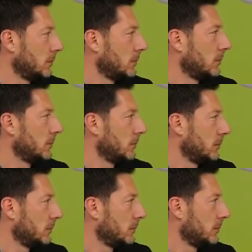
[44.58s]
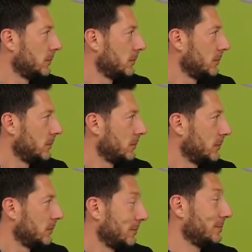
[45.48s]

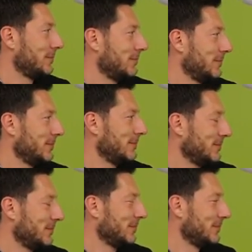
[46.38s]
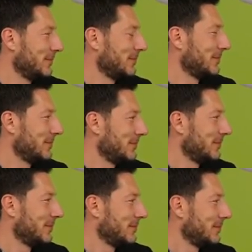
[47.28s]

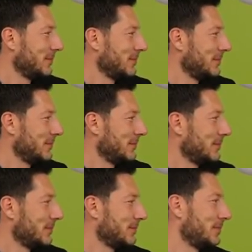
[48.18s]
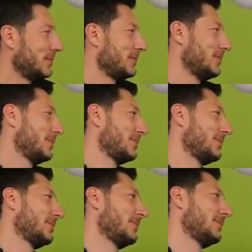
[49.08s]

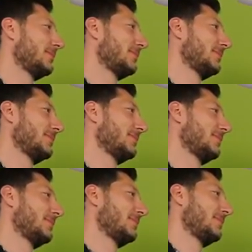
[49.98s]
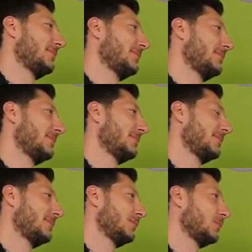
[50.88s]

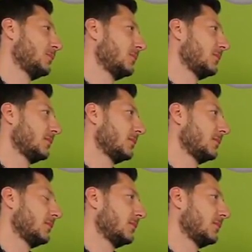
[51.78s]
(silent)